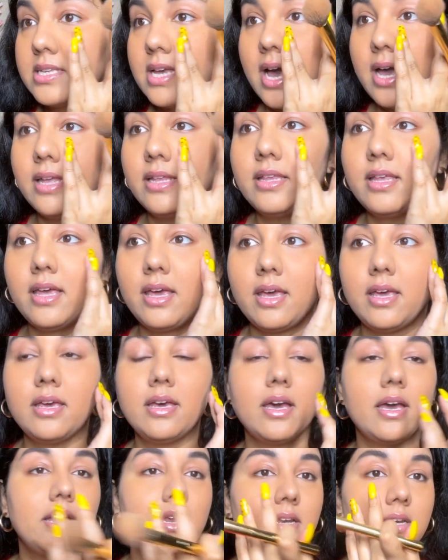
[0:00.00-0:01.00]
I
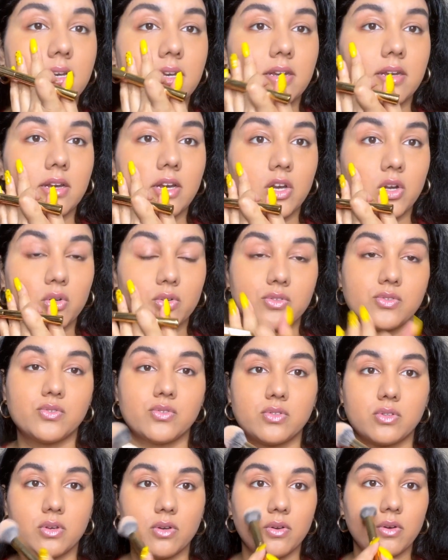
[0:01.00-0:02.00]
think it
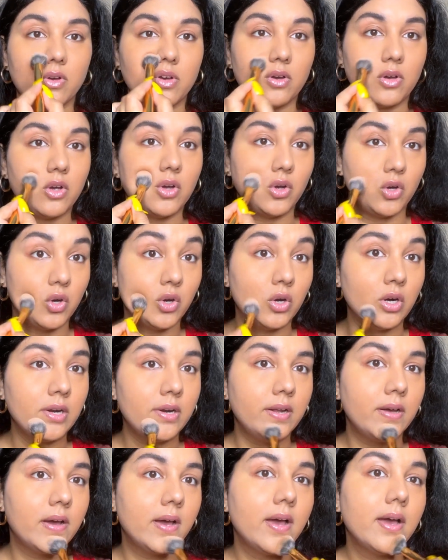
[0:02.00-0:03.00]
looks
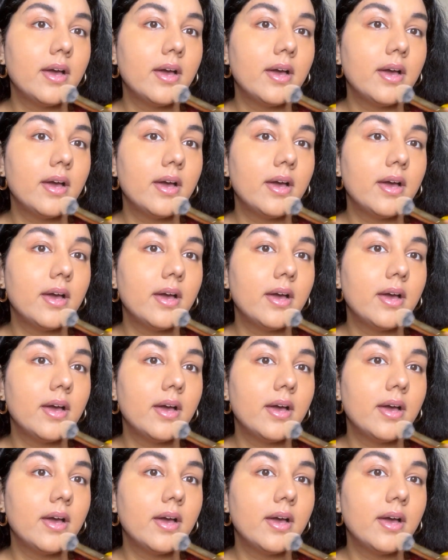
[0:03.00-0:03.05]
good.